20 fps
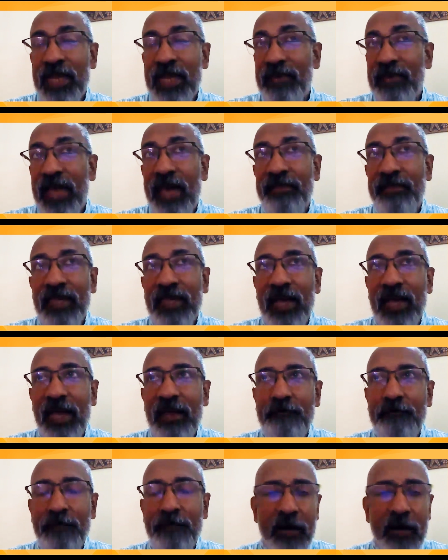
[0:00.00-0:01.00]
they will
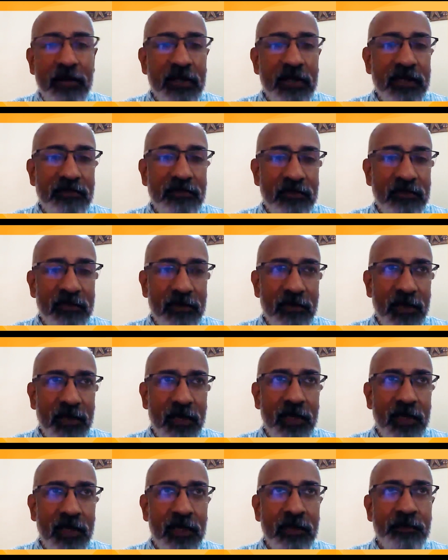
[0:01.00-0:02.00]

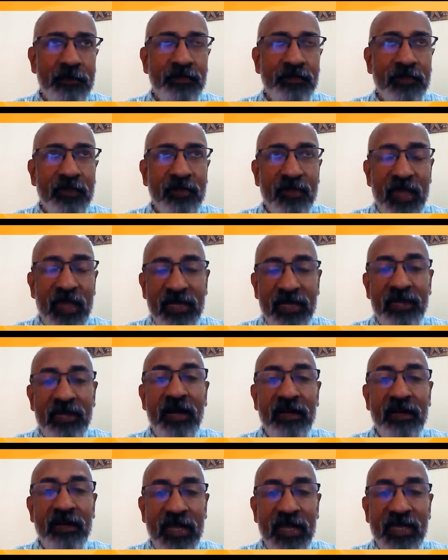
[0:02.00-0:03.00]
never have the kind of
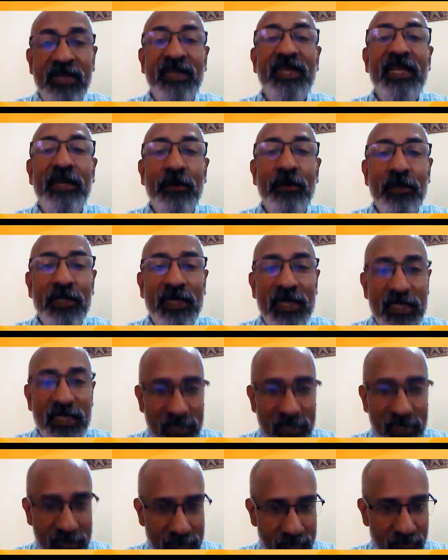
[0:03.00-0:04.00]
power
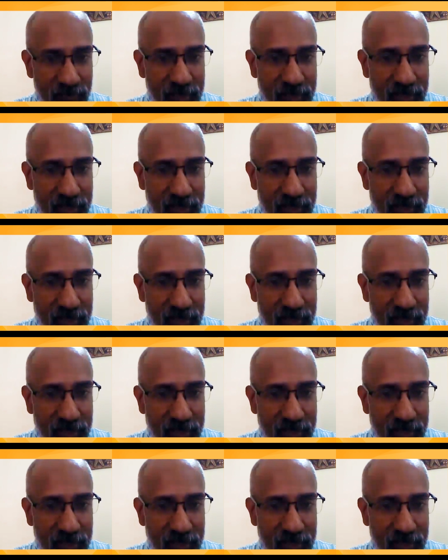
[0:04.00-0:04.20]
that